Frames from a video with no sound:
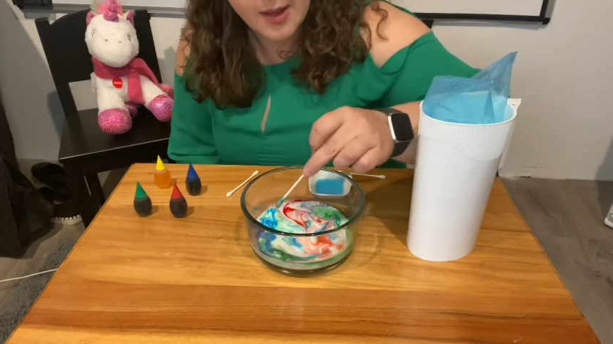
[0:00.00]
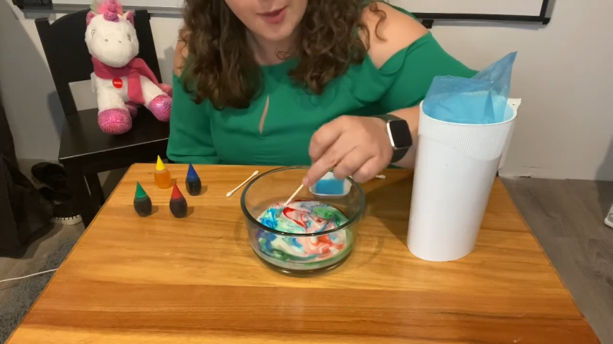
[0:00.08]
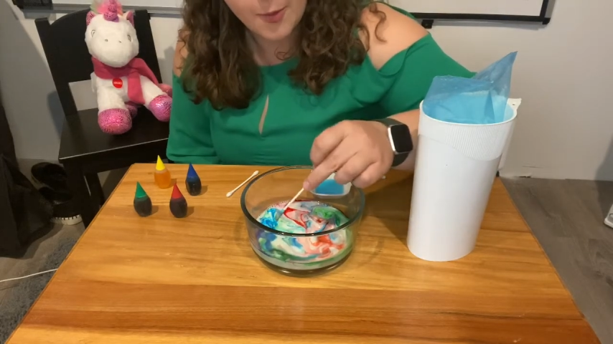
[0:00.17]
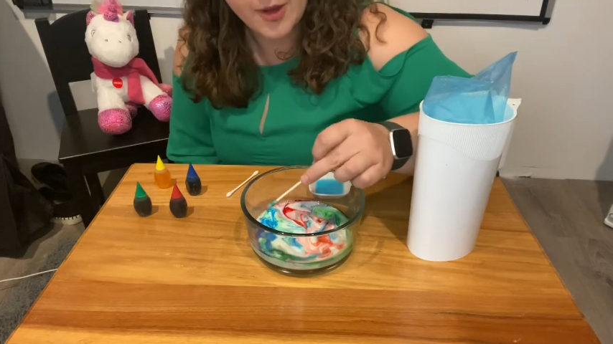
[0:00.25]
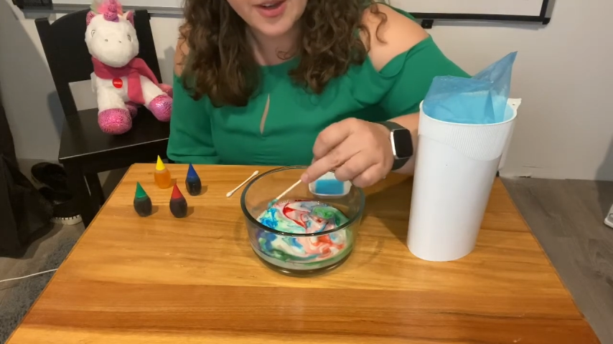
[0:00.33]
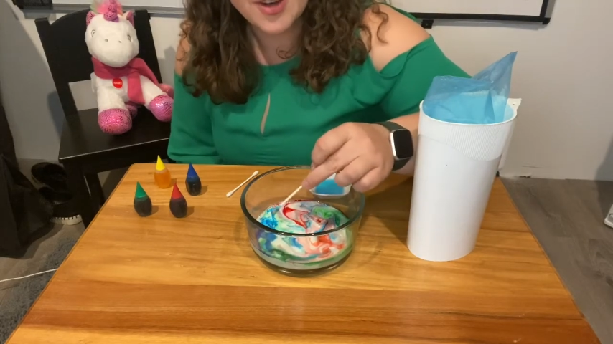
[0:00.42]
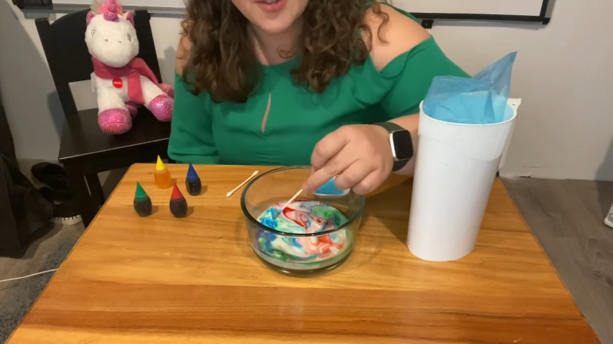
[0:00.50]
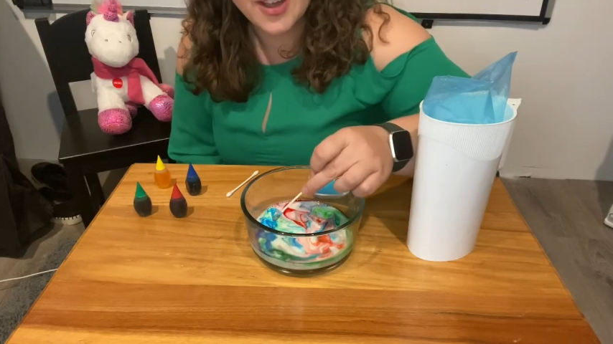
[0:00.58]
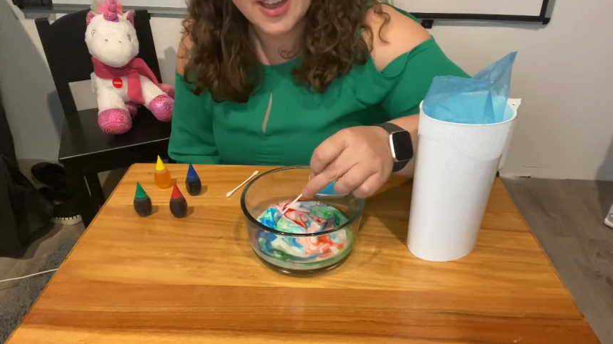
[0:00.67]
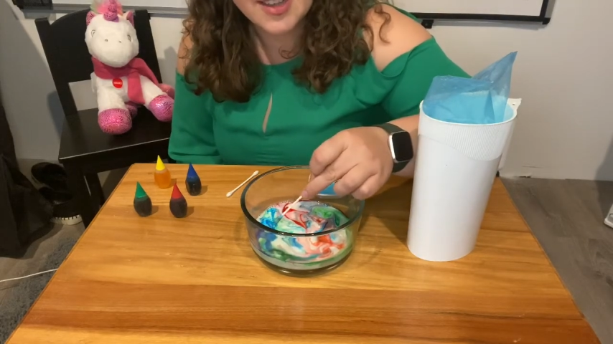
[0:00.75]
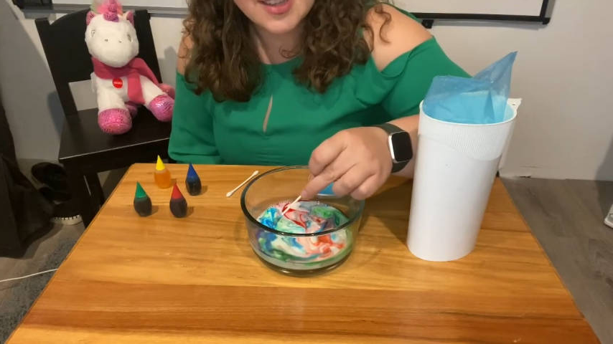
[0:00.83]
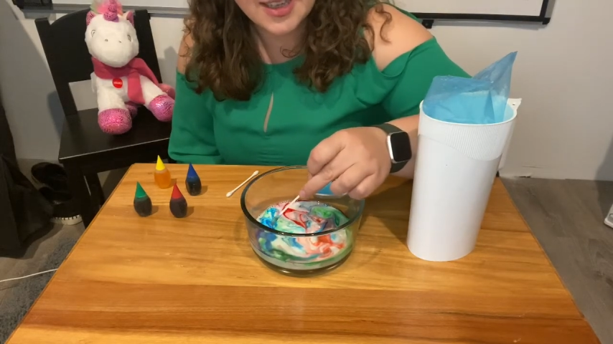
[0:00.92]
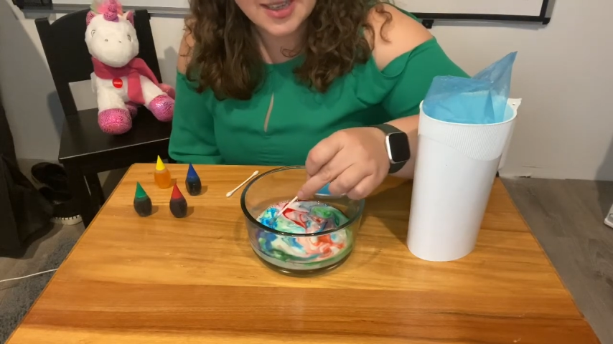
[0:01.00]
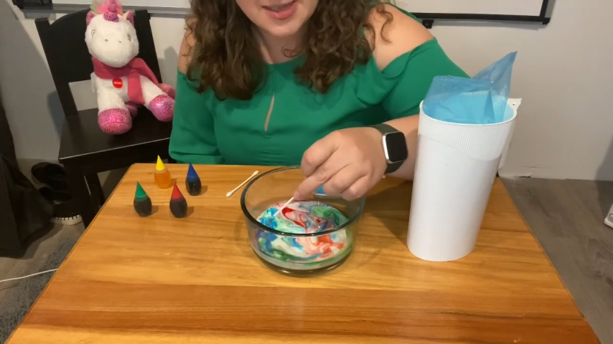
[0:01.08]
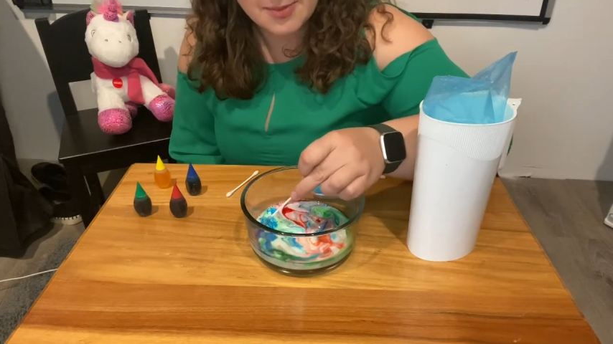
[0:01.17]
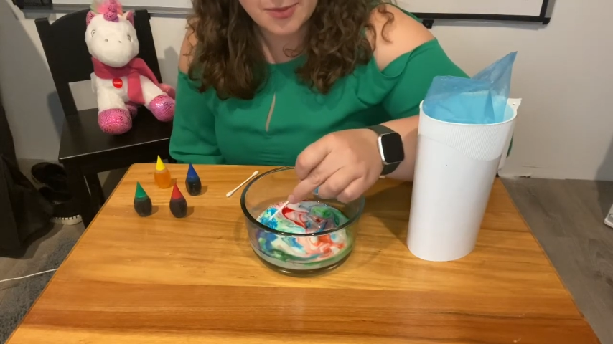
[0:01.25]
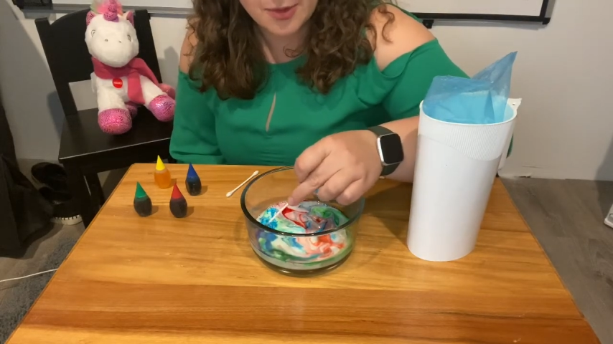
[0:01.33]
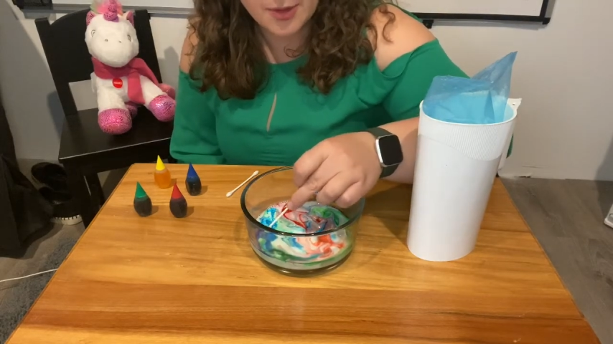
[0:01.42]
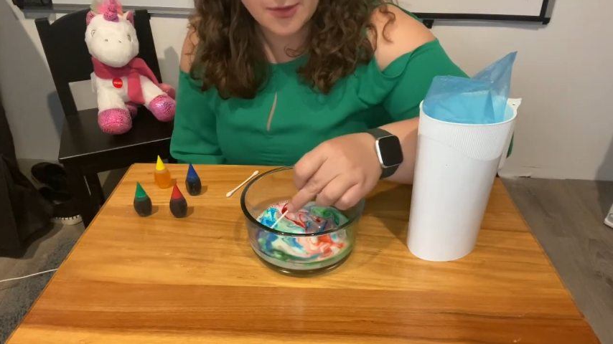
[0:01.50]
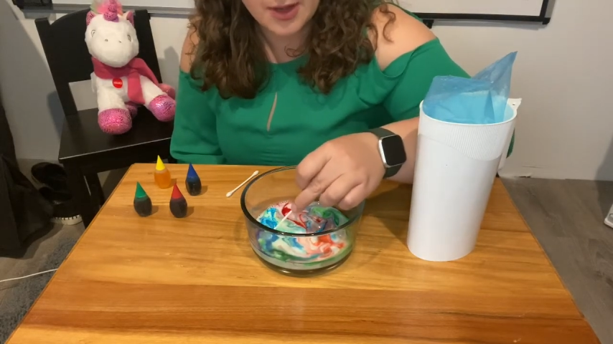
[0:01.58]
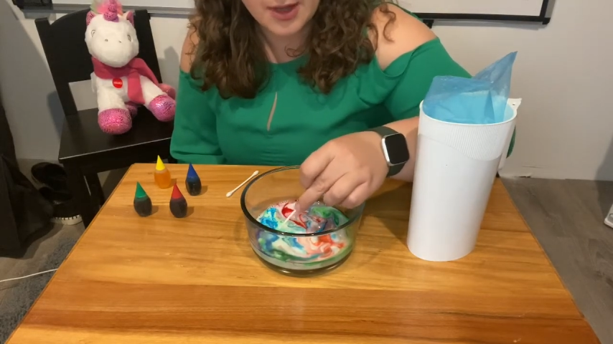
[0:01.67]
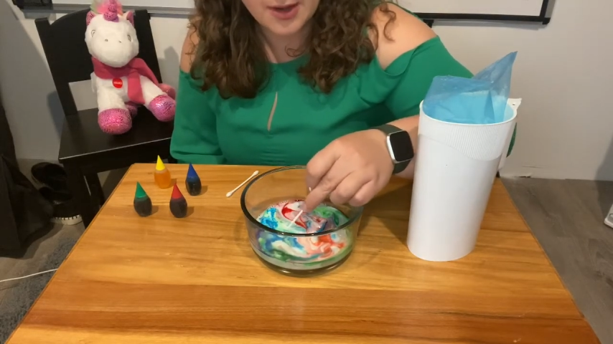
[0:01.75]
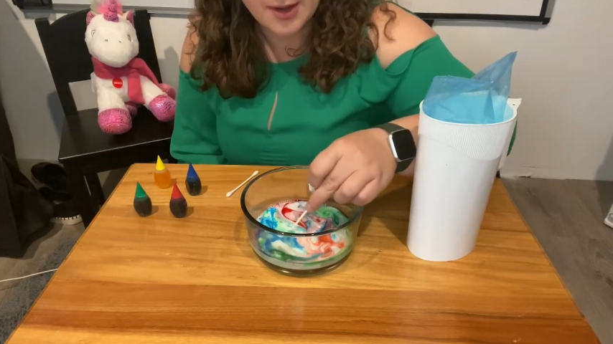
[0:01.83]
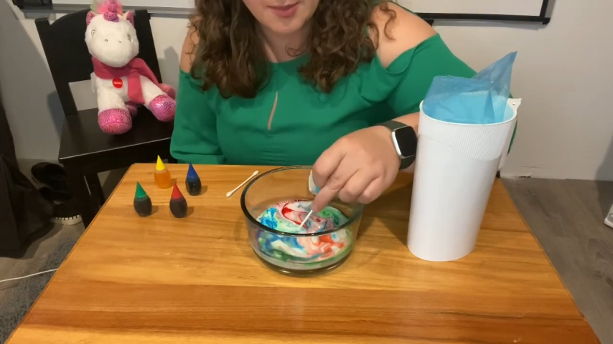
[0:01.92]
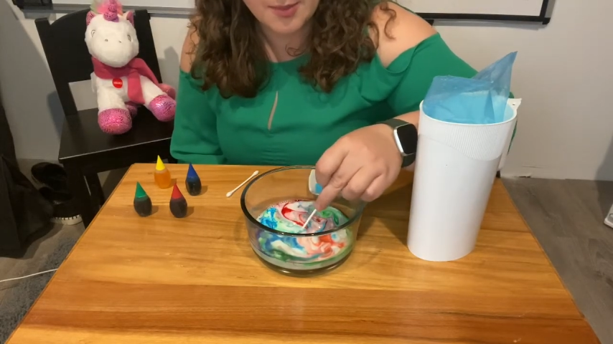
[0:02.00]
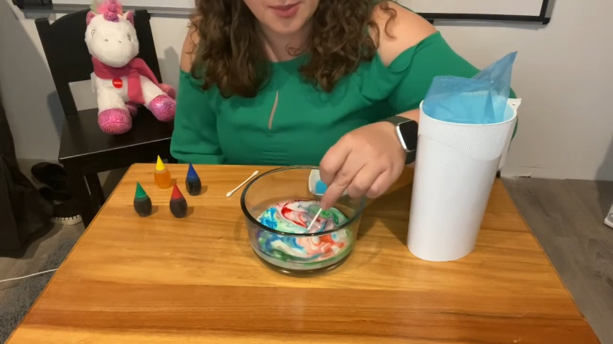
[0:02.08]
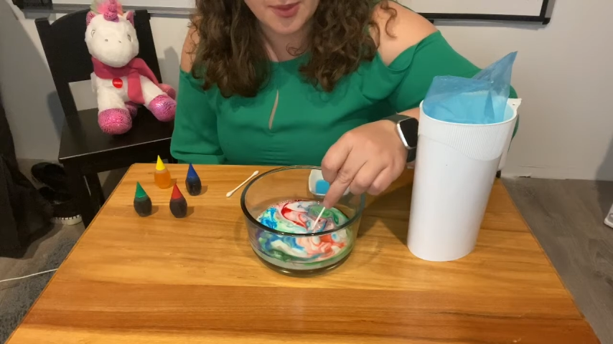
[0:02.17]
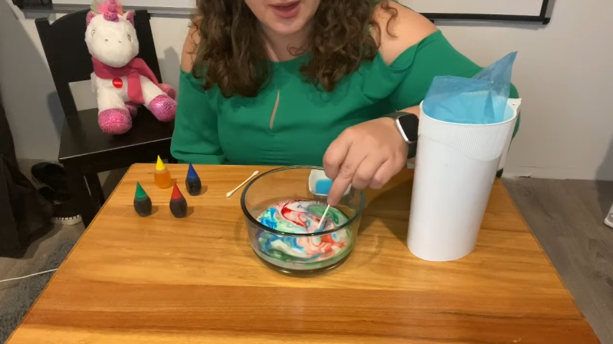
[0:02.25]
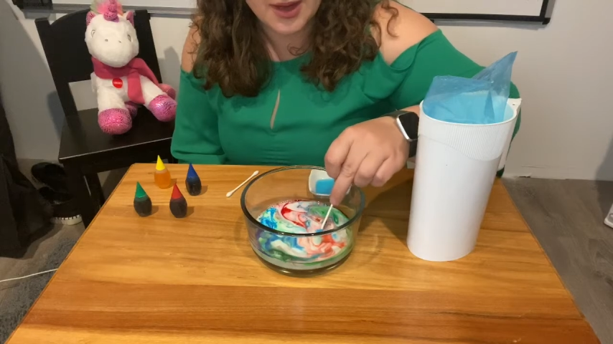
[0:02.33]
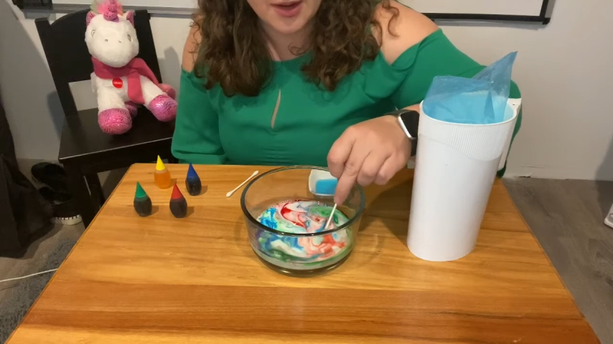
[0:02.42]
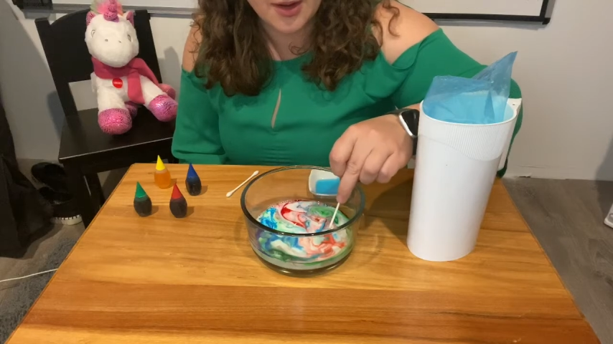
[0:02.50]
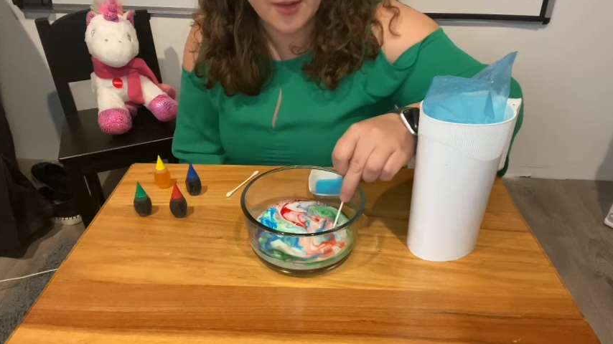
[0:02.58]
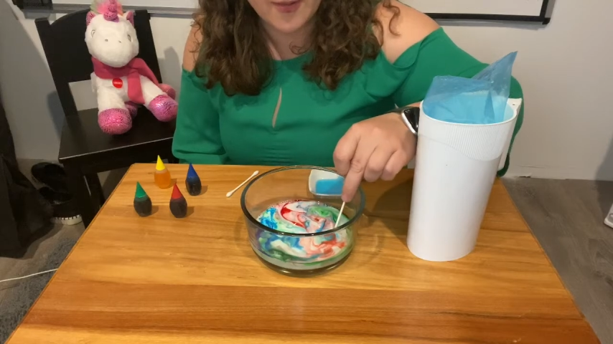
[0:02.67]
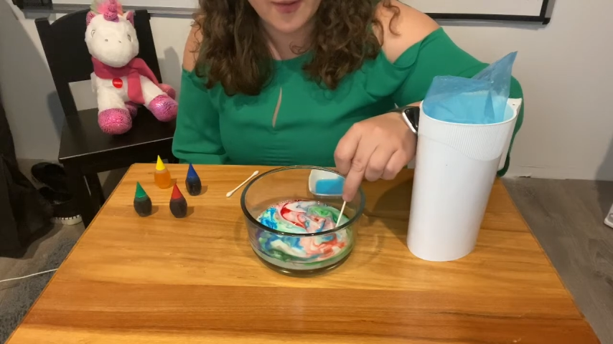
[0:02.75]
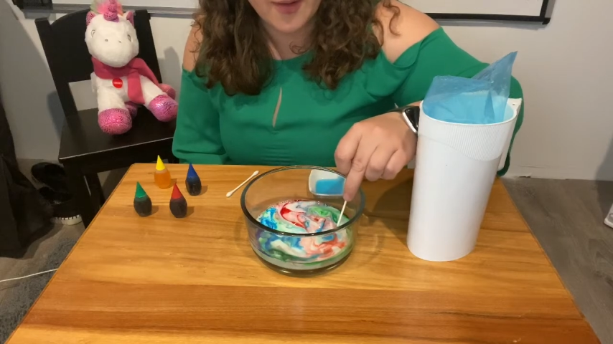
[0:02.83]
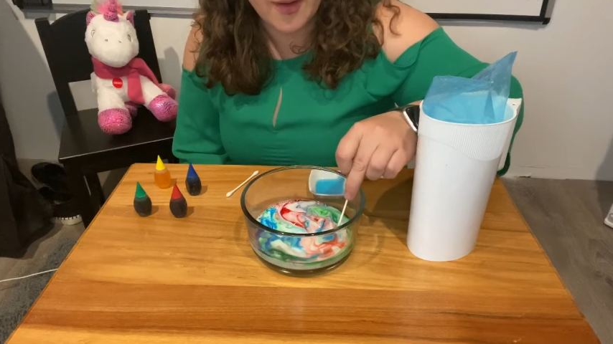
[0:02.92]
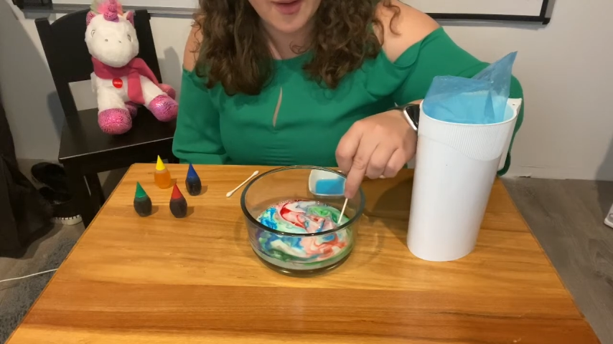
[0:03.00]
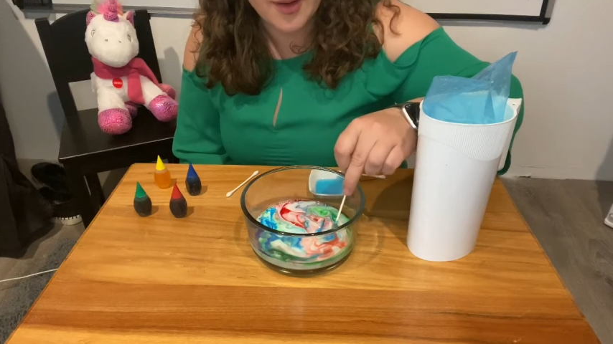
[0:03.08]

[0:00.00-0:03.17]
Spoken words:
[unreadable: no face in view]